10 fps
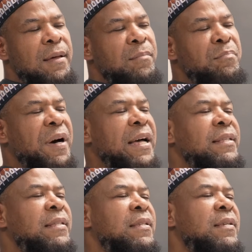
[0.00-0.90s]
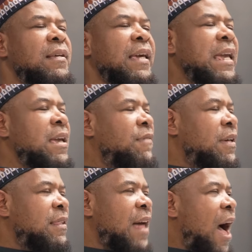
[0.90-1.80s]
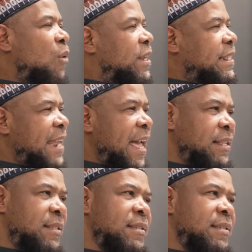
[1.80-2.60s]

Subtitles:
but even our dead.